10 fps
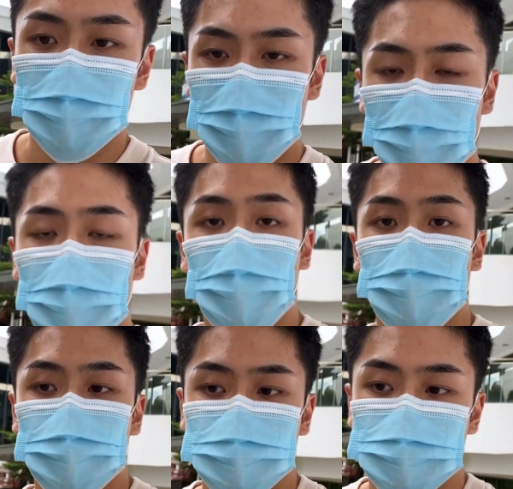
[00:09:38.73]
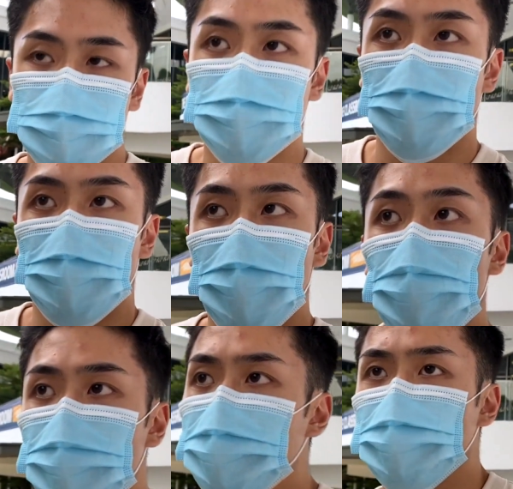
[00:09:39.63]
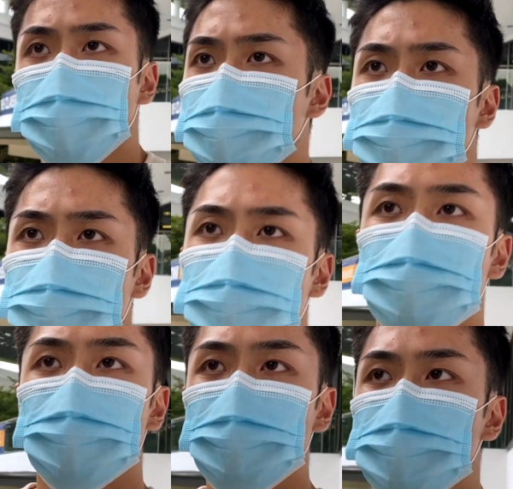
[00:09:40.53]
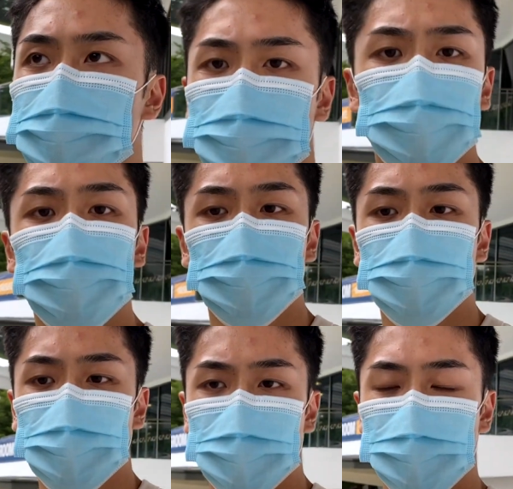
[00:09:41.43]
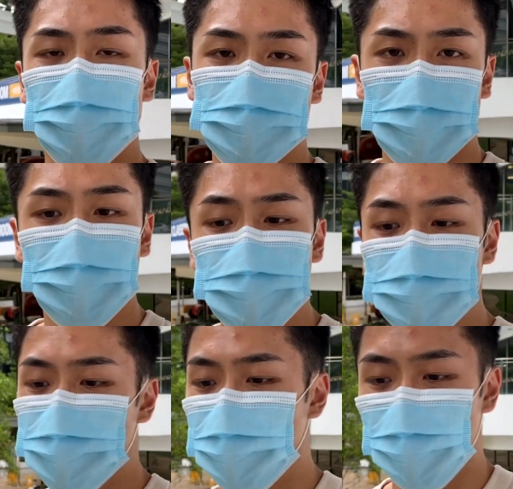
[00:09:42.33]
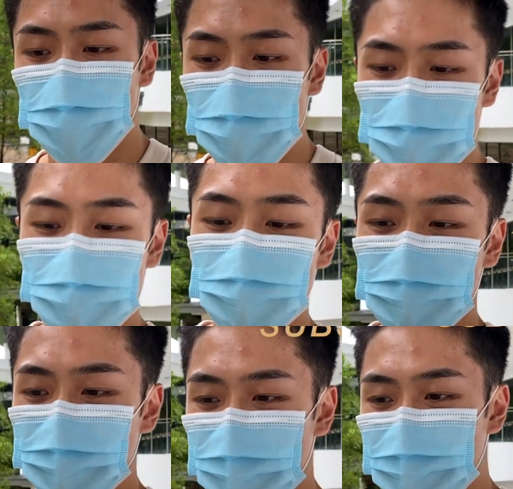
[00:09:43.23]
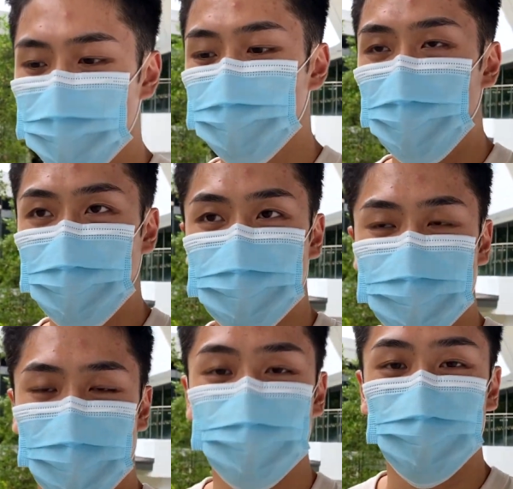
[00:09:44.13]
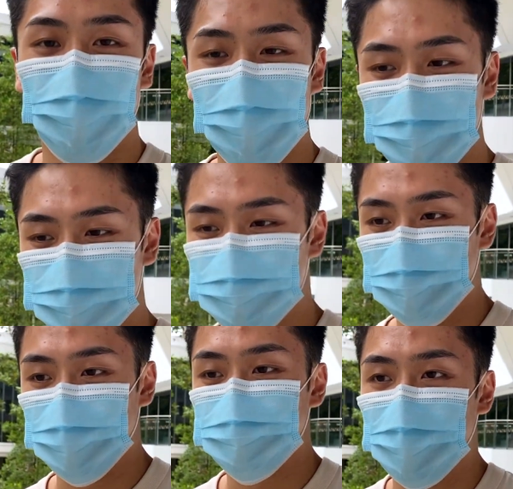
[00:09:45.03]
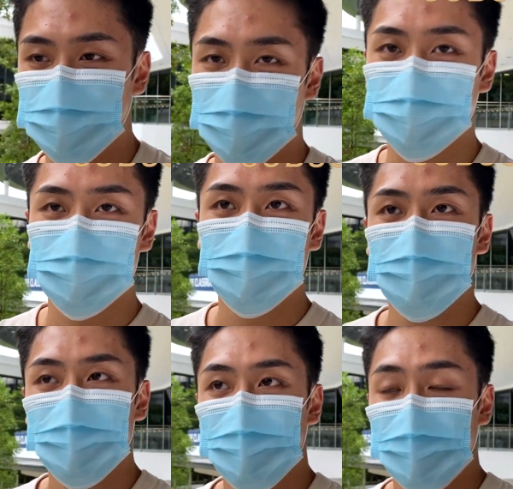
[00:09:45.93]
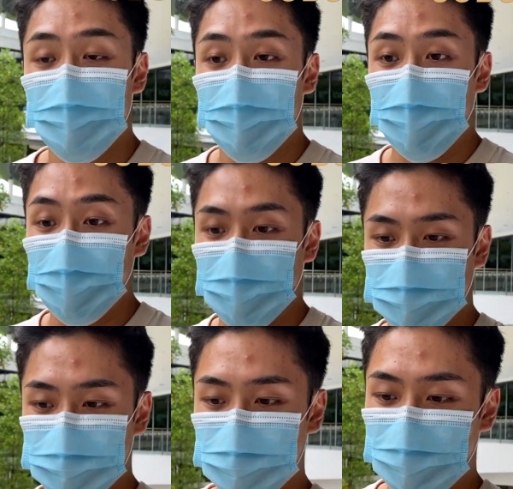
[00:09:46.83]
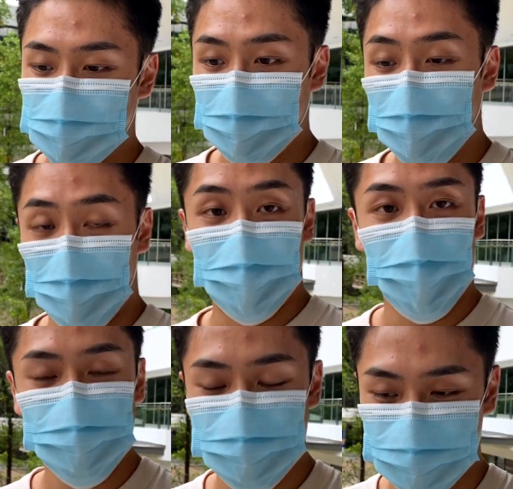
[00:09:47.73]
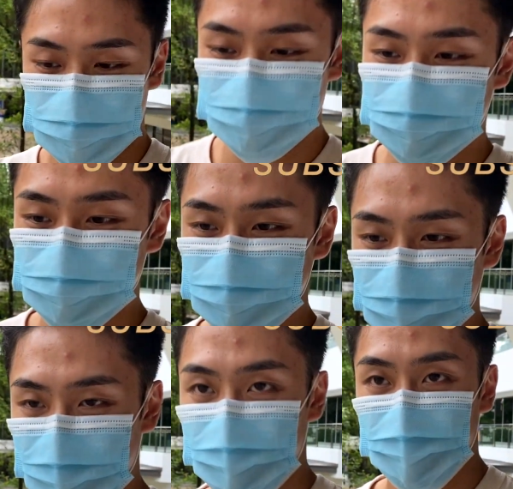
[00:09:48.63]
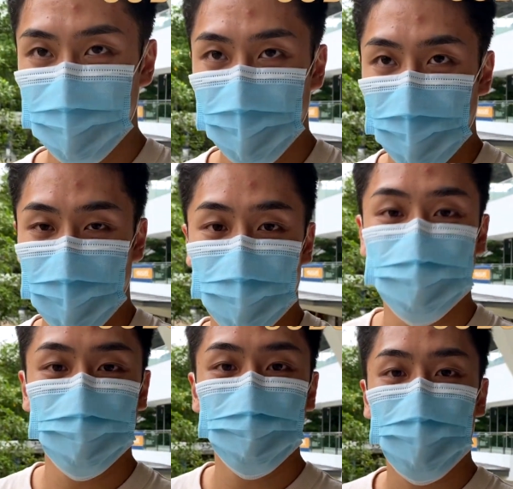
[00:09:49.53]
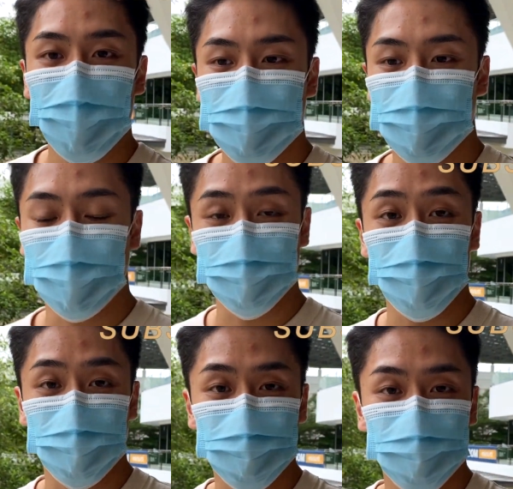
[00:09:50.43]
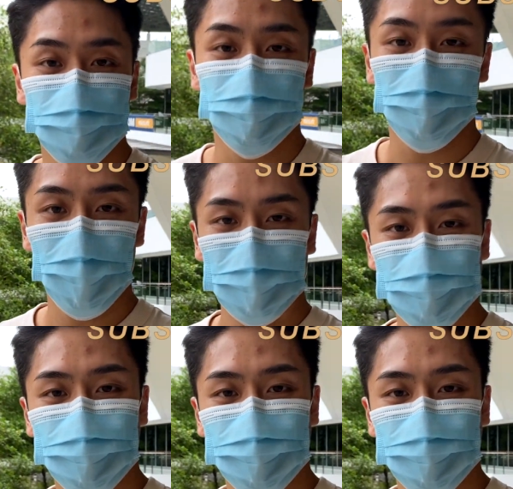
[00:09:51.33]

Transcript: I hope that this makes sense, and I hope you guys enjoy it as much as I like to put myself out there. And I'll see you guys next round. Alright,